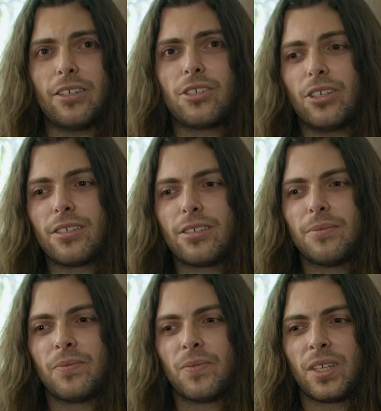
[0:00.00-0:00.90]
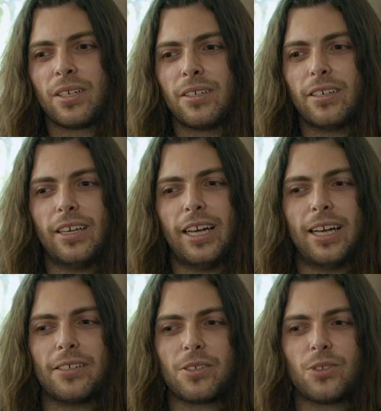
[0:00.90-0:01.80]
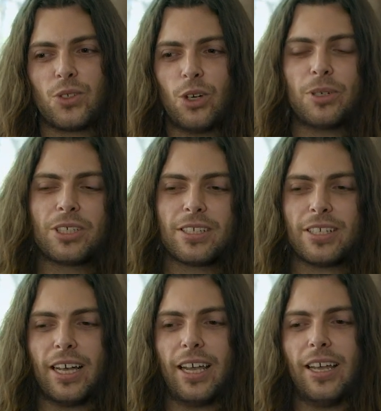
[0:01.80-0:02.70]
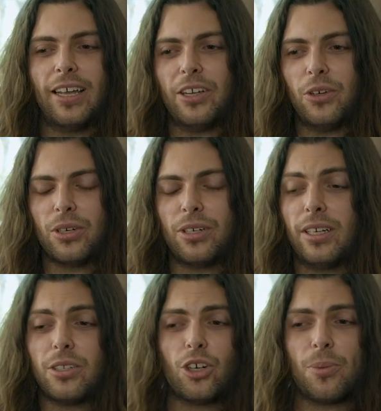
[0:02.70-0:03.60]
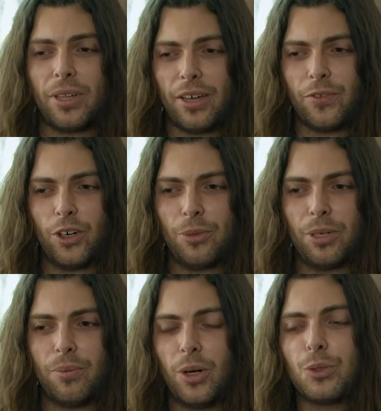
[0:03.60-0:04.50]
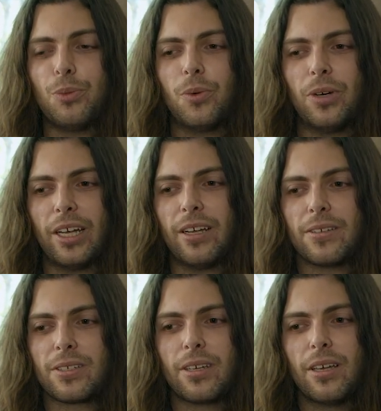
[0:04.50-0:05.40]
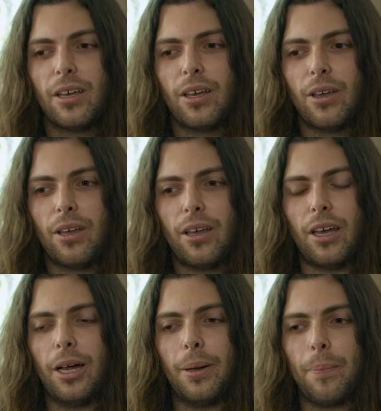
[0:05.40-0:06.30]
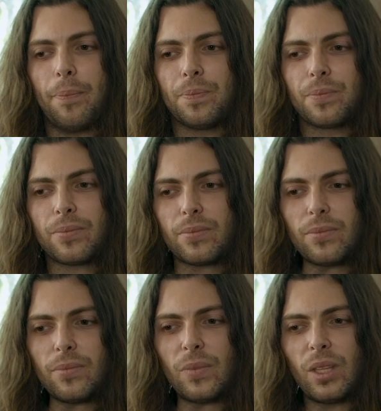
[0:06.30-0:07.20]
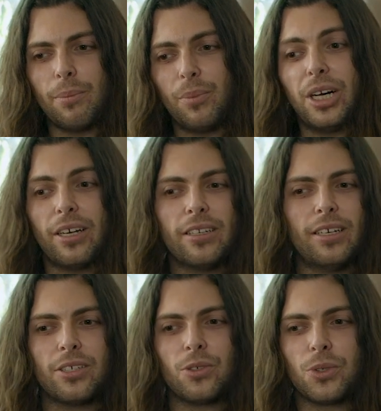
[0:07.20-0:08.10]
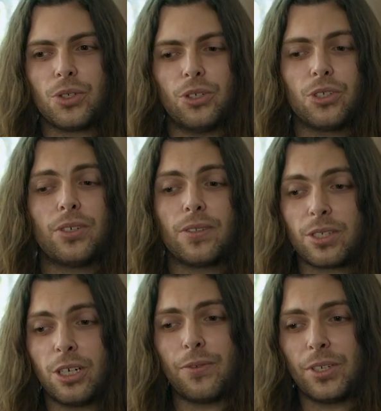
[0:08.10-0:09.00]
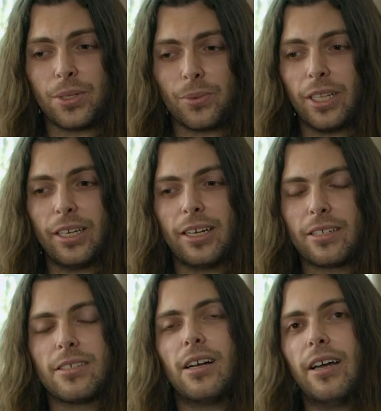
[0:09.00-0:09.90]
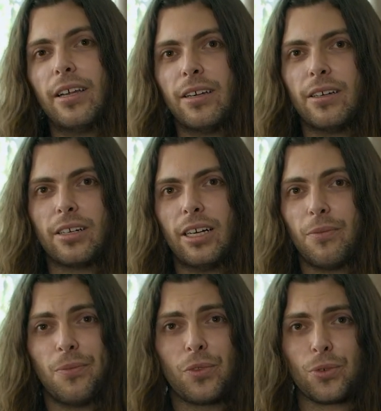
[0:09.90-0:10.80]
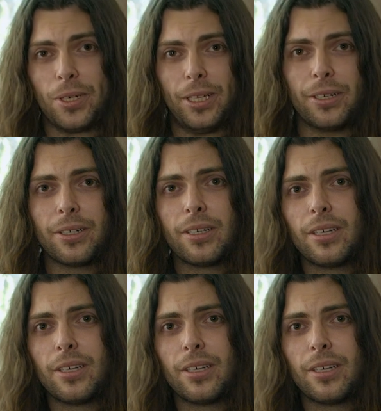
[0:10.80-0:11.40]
It's just, it has so much to say and you can interpret that film in multiple ways. But it's also just on the surface a really exciting kind of thriller.